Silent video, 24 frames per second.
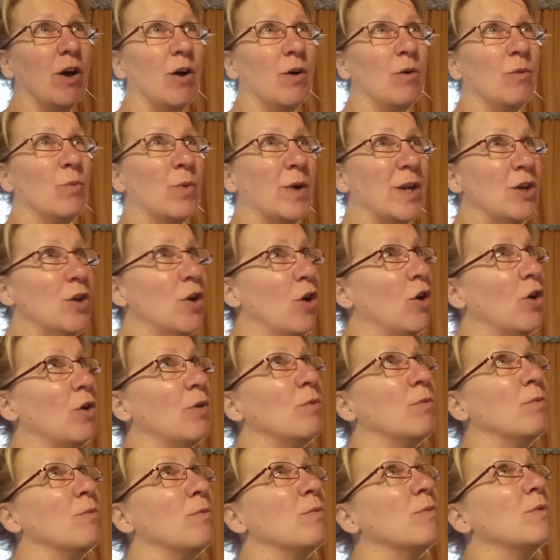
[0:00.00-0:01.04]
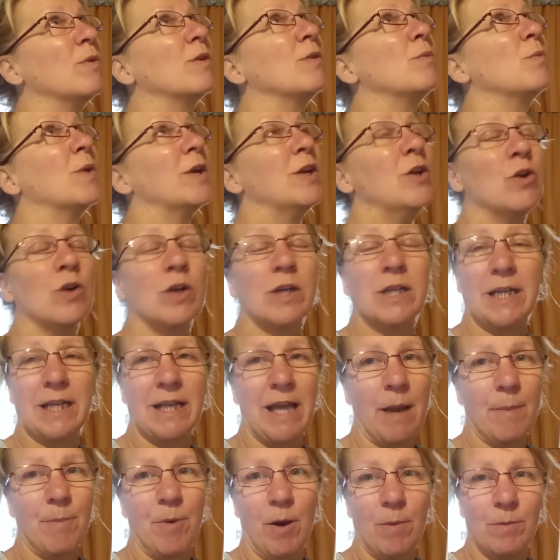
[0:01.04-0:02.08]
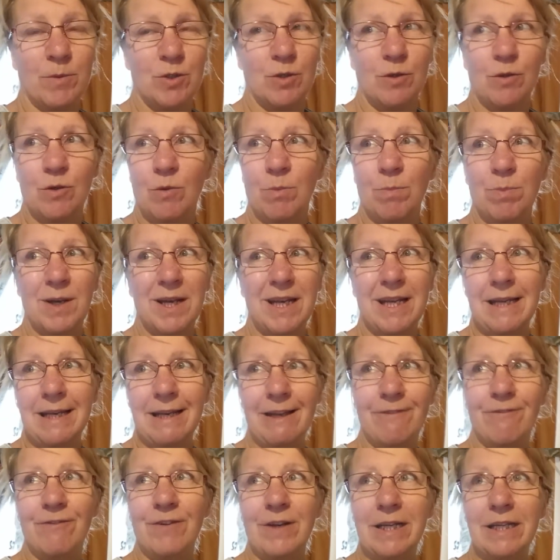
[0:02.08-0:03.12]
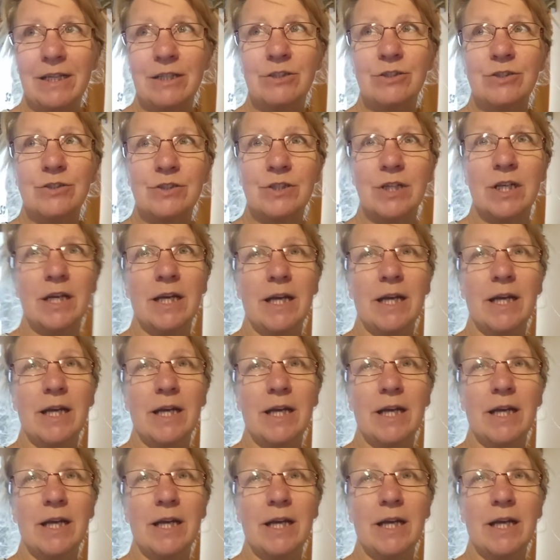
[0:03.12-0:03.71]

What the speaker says: we're not going to get apartment 2 completely finished.